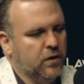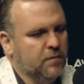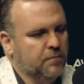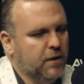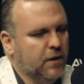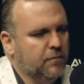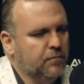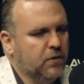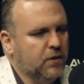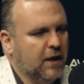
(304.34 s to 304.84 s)
him,
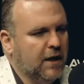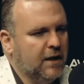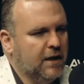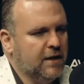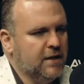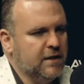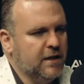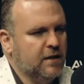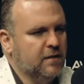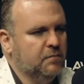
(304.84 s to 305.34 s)
and I'm glad I
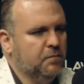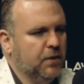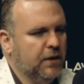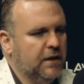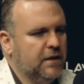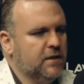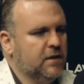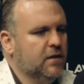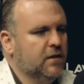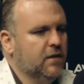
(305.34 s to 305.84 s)
did.
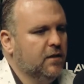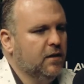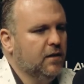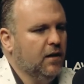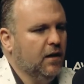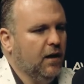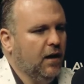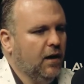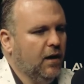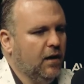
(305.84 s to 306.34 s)
But
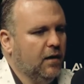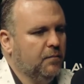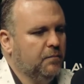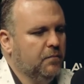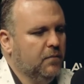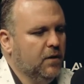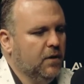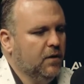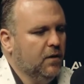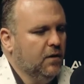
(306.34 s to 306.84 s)
mm-hmm. um,
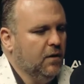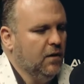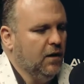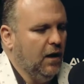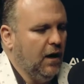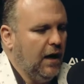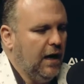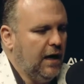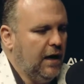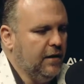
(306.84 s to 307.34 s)

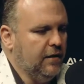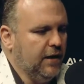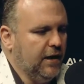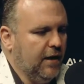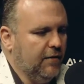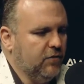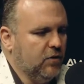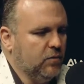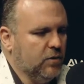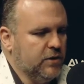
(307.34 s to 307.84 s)
I, I, think
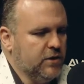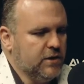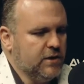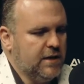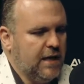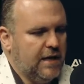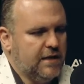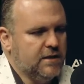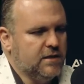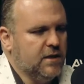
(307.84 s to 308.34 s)
everyone just
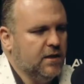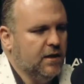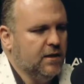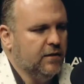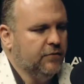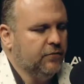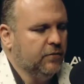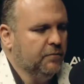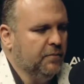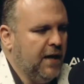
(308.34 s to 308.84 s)
has a
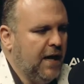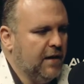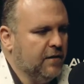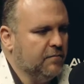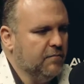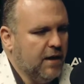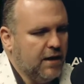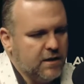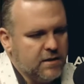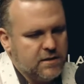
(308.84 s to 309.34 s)
different path.
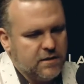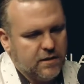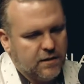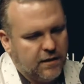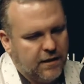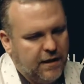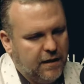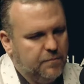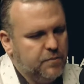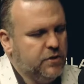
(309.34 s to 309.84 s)
Medicine
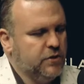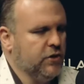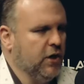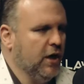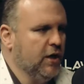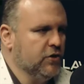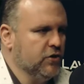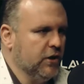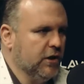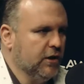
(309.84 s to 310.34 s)
keeps
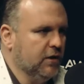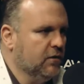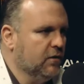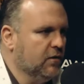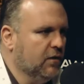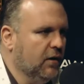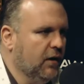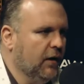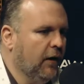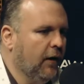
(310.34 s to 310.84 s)
changing,
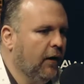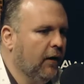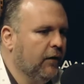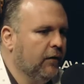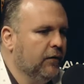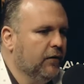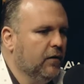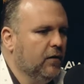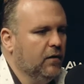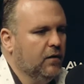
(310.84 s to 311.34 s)

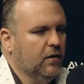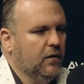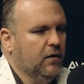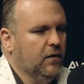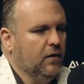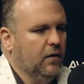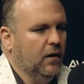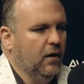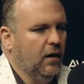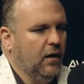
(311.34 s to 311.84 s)
and
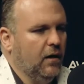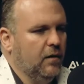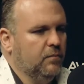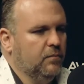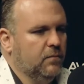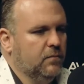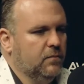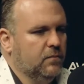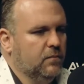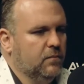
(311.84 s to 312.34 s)

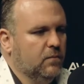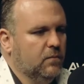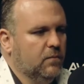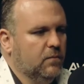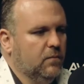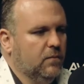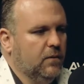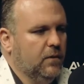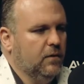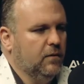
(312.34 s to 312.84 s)
um,
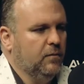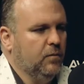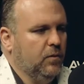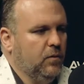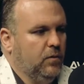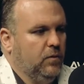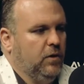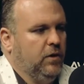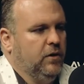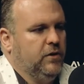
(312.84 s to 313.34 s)

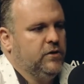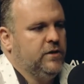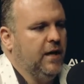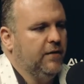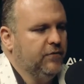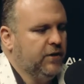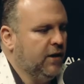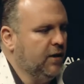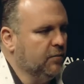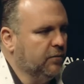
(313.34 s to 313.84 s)
you just
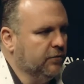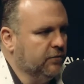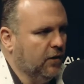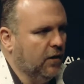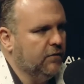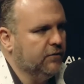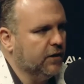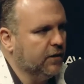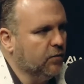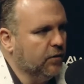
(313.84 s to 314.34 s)
have to keep
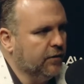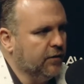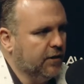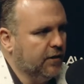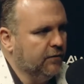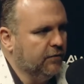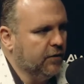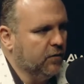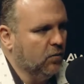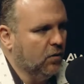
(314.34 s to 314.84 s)
evolving with it
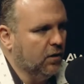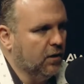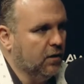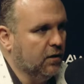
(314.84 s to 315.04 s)
if you want